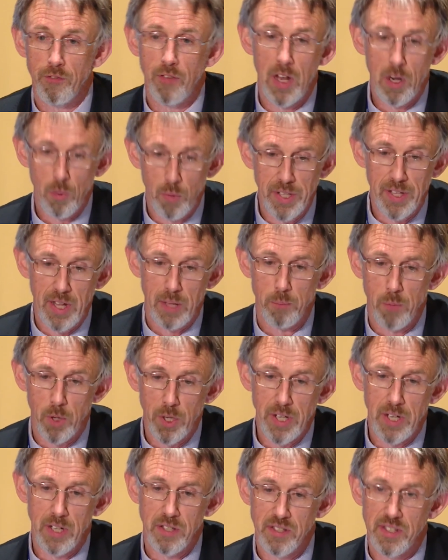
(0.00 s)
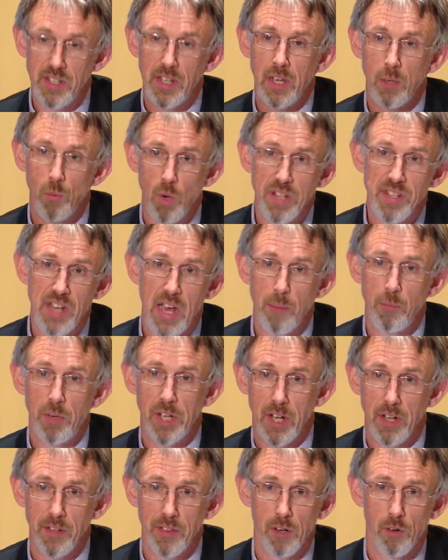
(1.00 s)
following that money and seeing what's
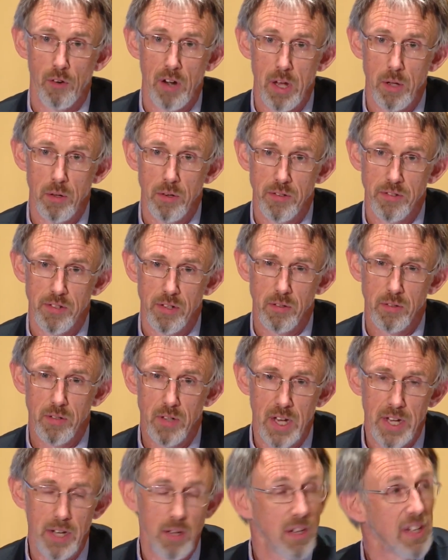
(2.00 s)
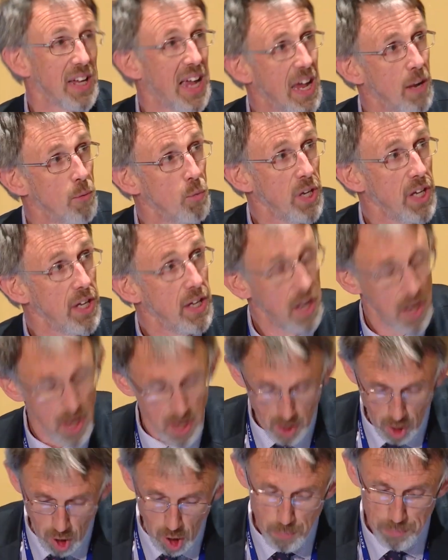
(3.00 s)
happening on the ground. So kind of, can we
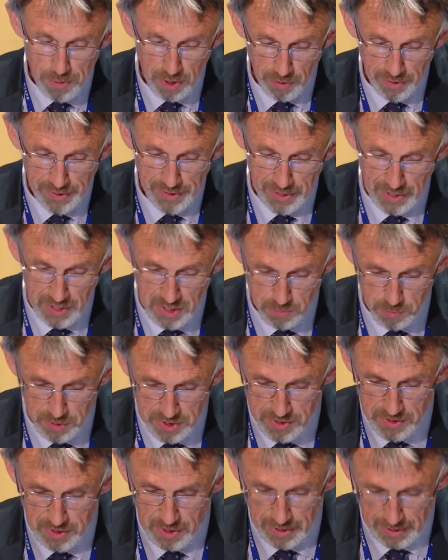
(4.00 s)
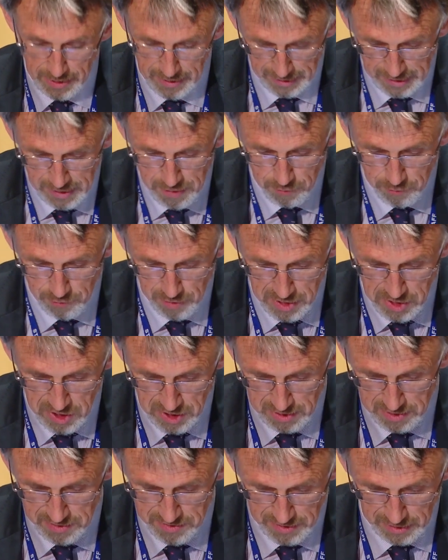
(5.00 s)
up our engagement in
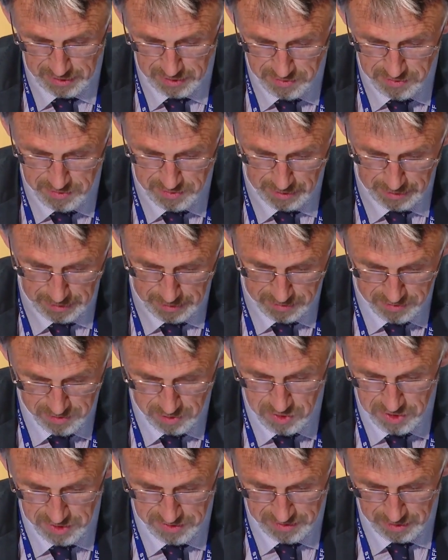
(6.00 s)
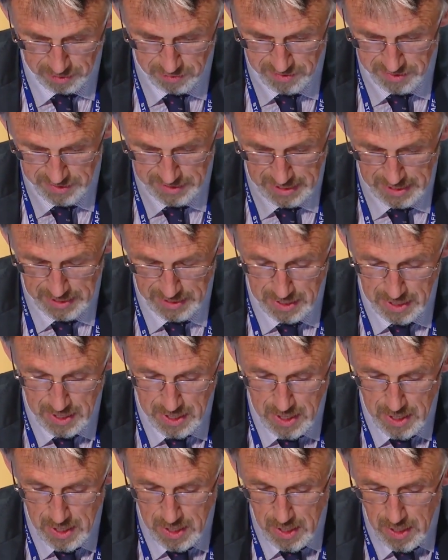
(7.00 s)
fragile states such as South Sudan?
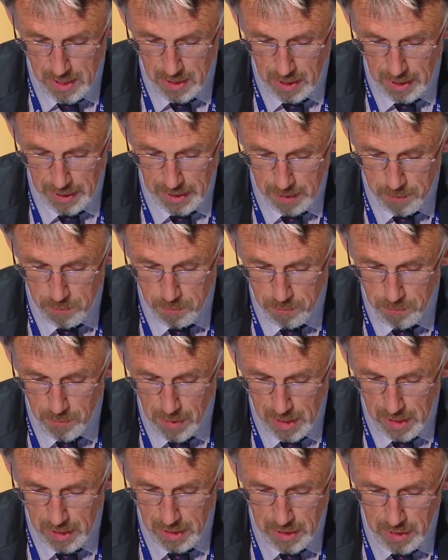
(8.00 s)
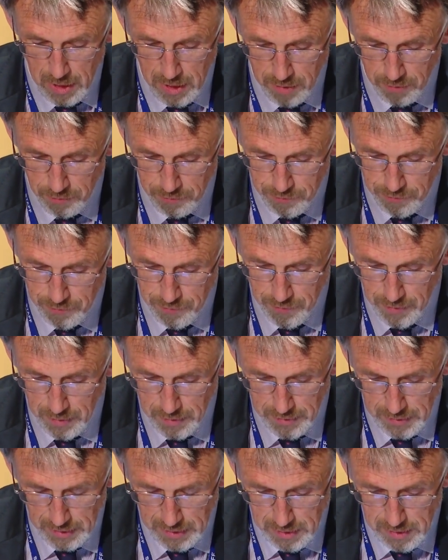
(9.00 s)
A lot of
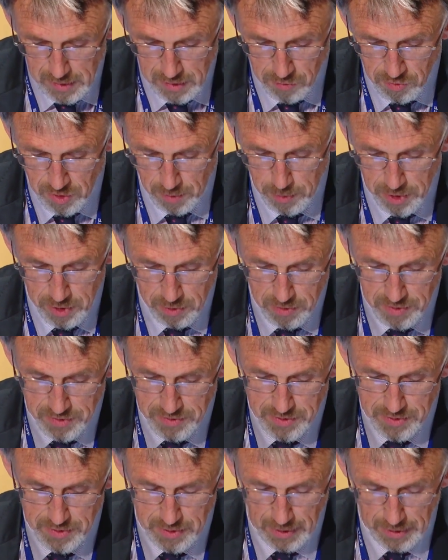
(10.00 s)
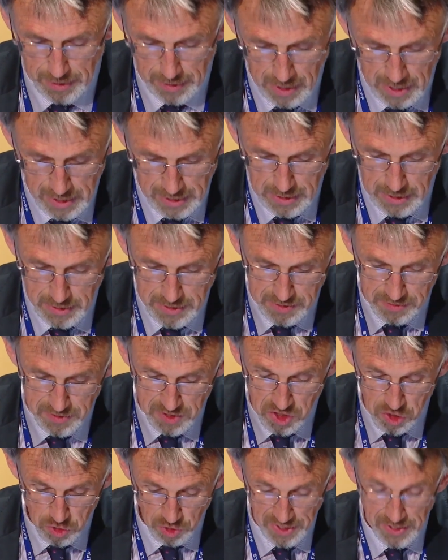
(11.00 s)
the contributors highlighted the
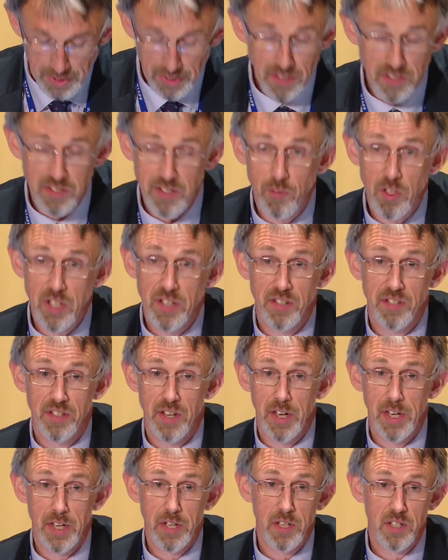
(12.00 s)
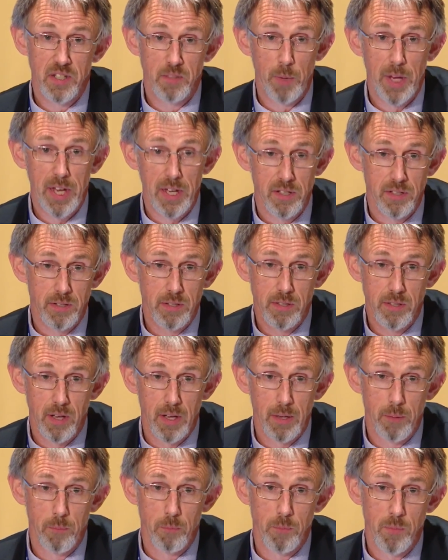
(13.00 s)
shrinking civil society space.
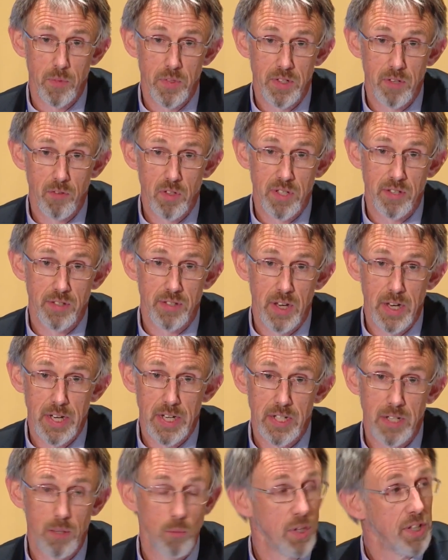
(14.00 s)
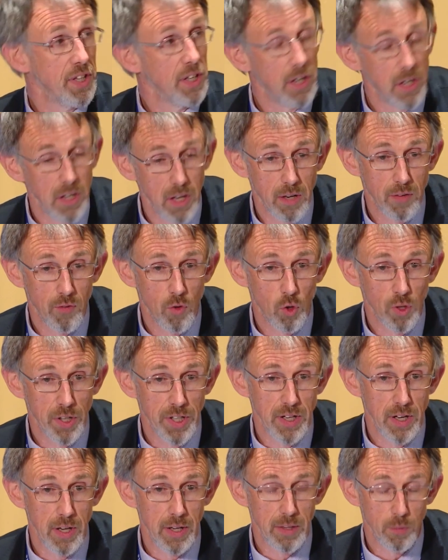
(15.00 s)
Civil society within a lot
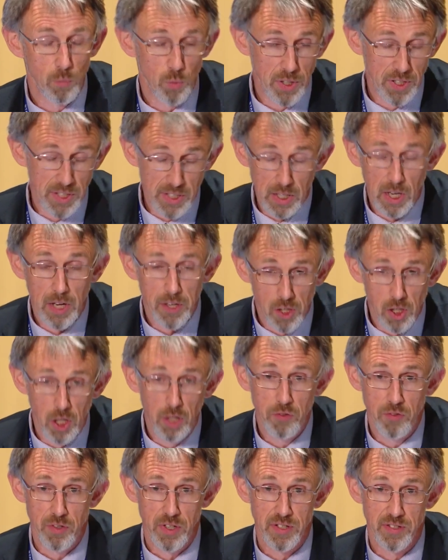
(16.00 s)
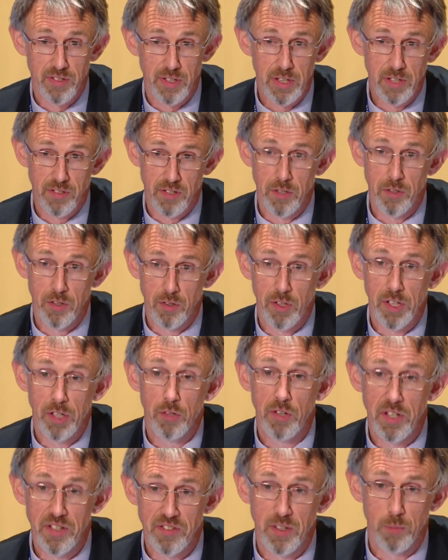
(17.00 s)
of countries is under
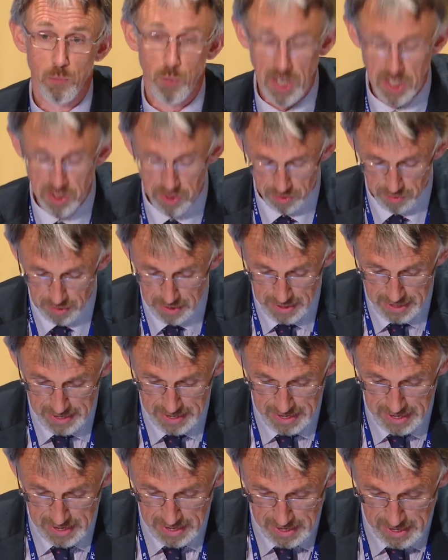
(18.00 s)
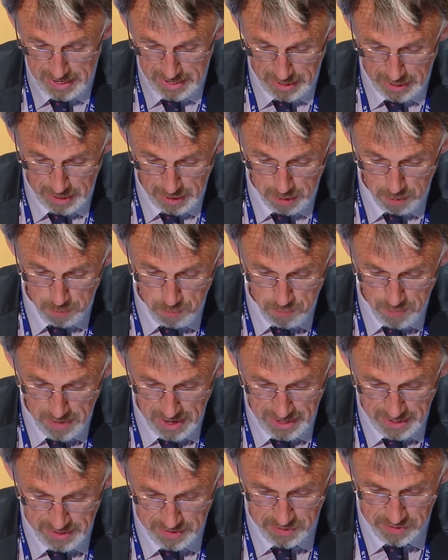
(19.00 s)
increasing pressure.
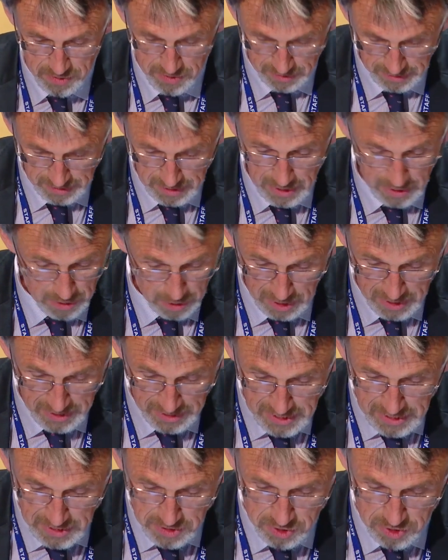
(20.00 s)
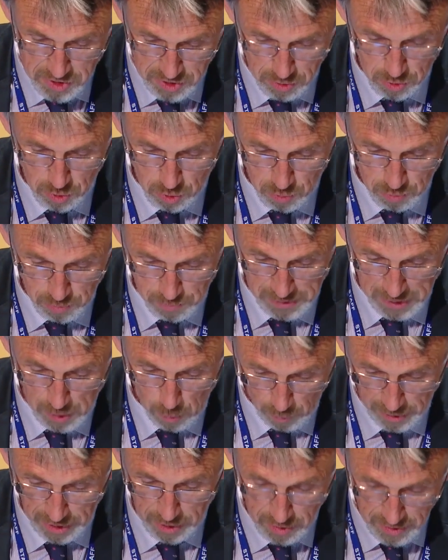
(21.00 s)
And yeah, a need to be
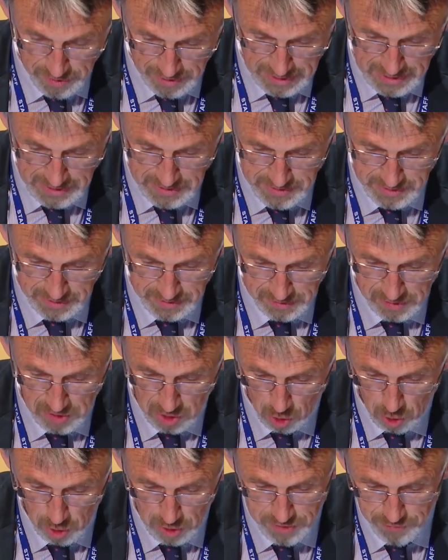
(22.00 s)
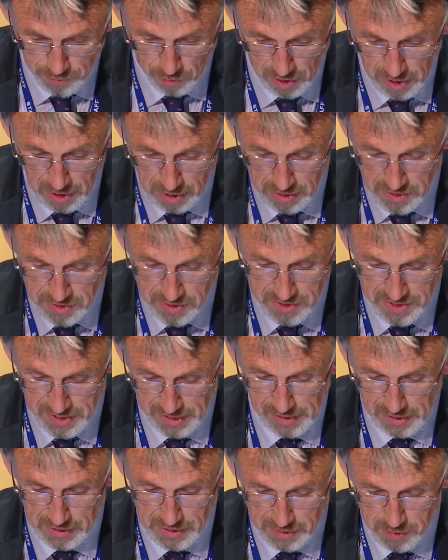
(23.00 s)
aware of that, and calls for Ireland to
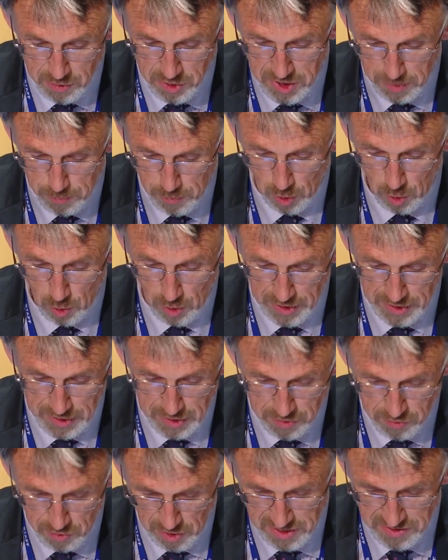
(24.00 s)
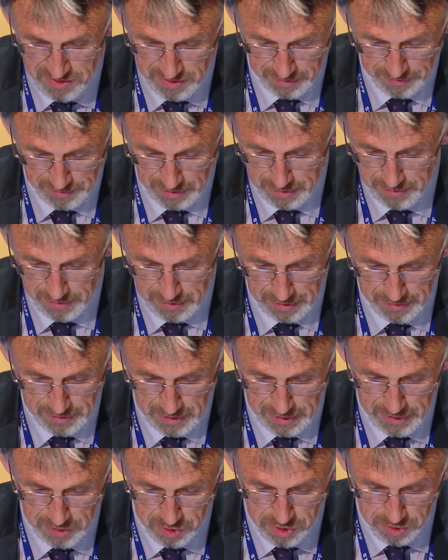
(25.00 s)
take a leadership role in addressing
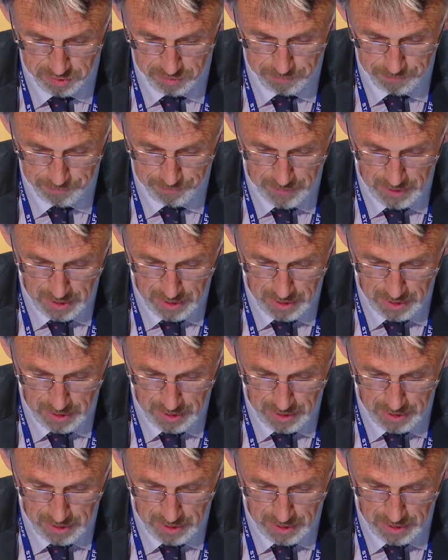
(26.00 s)
that issue.